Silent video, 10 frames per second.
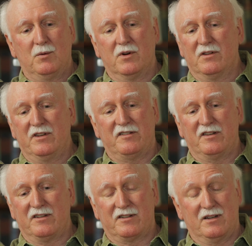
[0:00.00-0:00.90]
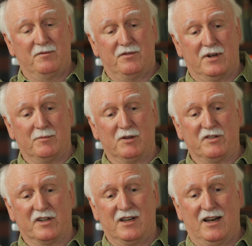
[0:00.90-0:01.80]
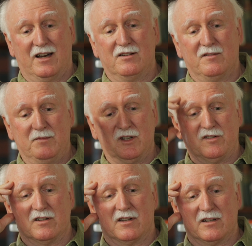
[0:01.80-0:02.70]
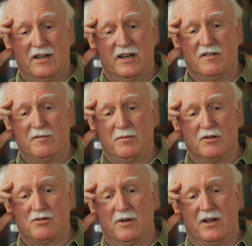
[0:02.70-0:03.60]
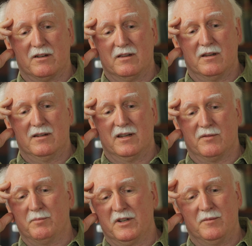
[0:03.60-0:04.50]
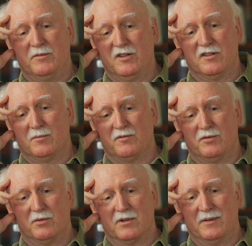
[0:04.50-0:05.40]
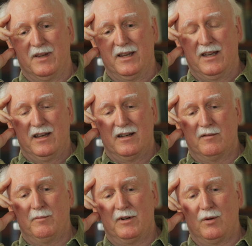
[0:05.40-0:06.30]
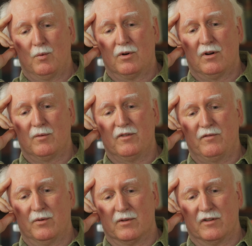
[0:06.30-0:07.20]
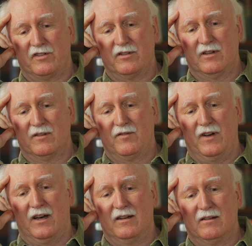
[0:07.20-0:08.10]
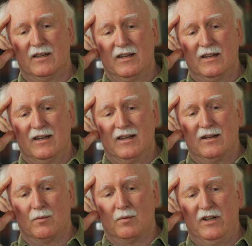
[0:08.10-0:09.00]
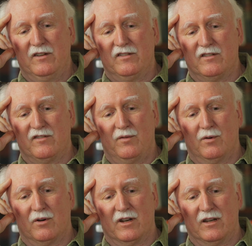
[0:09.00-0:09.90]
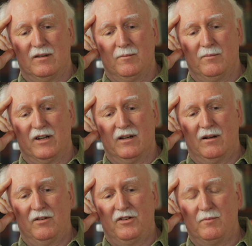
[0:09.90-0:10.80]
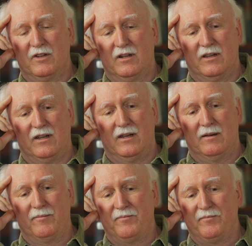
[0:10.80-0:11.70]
where do these things come from? It was a kind of music, a kind of spirituality that had never been in music before, never been in the world before. So you can find reasons for it, but ultimately